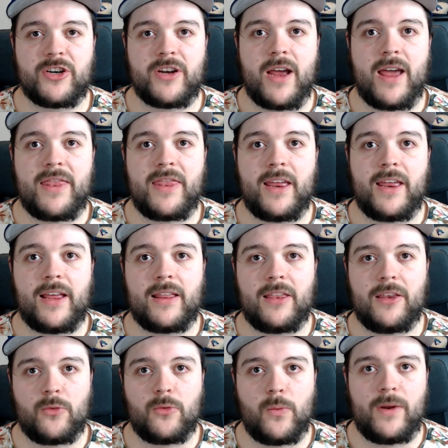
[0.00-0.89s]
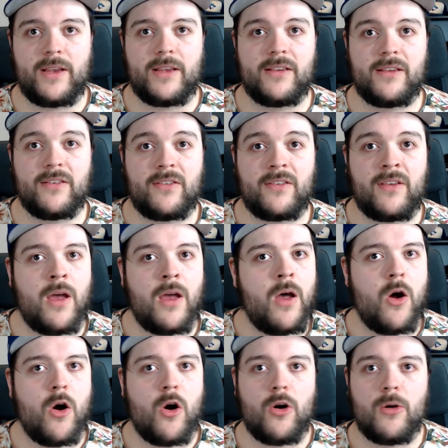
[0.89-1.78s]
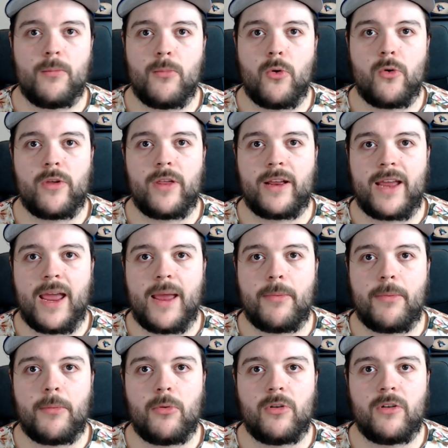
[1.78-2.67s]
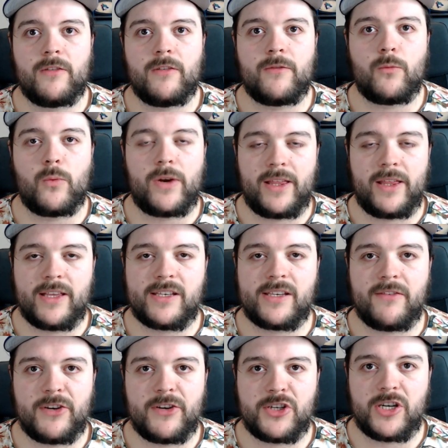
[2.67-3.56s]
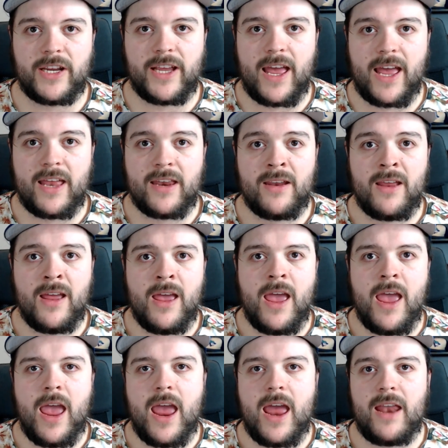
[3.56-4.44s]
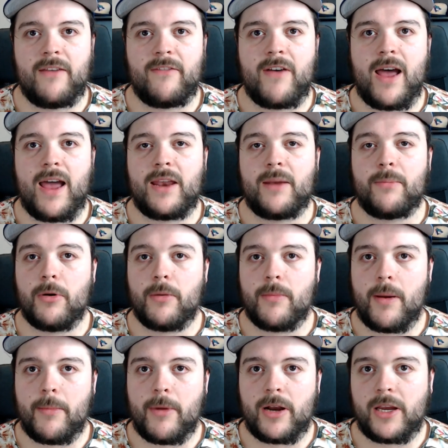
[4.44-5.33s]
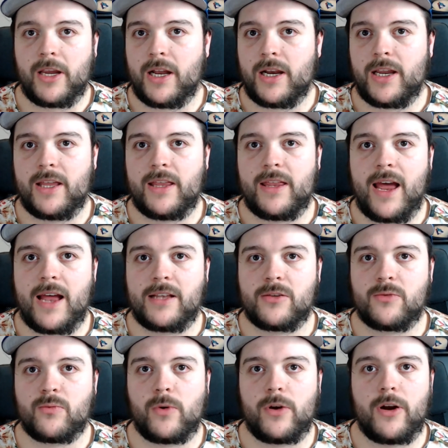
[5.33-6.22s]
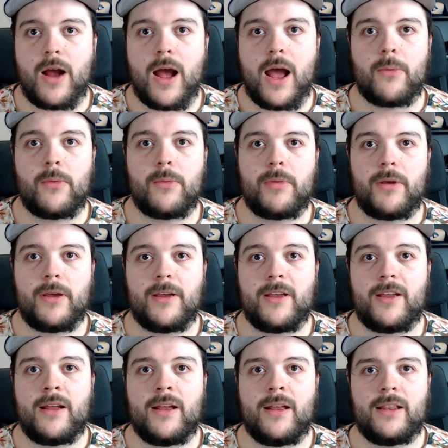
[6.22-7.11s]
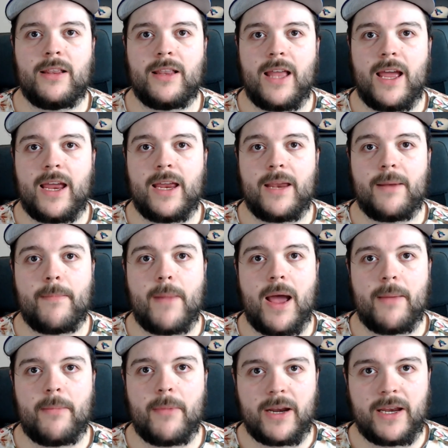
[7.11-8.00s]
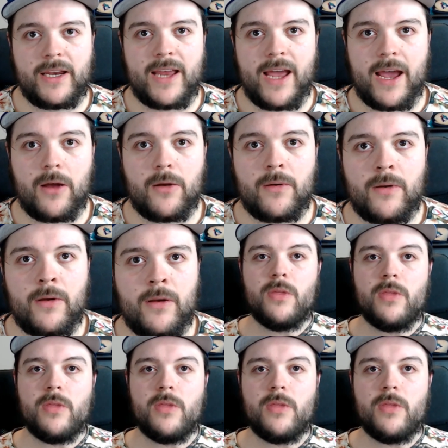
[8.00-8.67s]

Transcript: I think the Twins are more than capable of winning this division again. And if I had to put my money on it, that's where I would be laying my money down.